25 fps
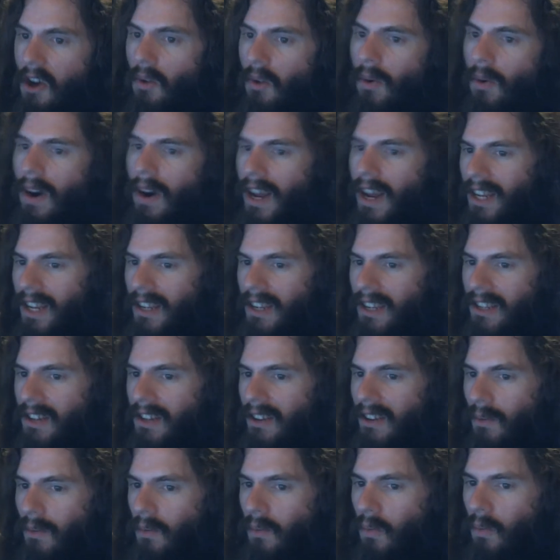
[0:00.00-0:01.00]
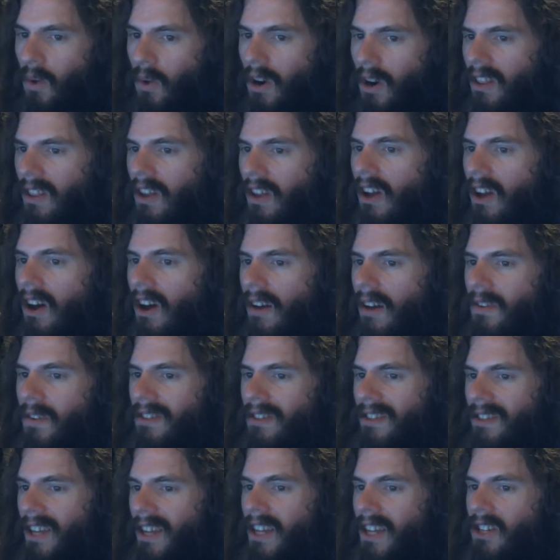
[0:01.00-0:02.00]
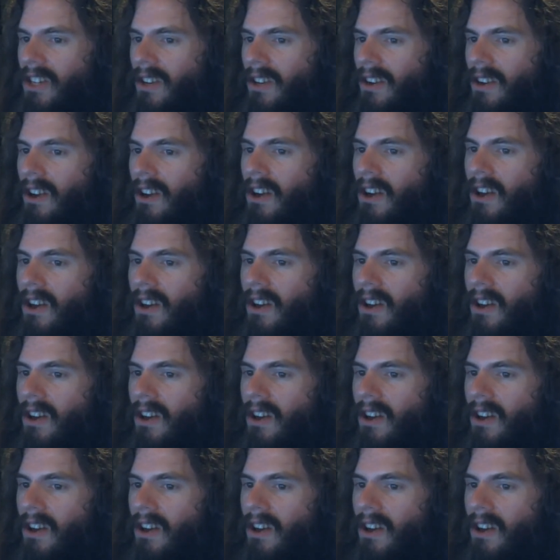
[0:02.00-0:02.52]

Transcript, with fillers: where I can work the conversation.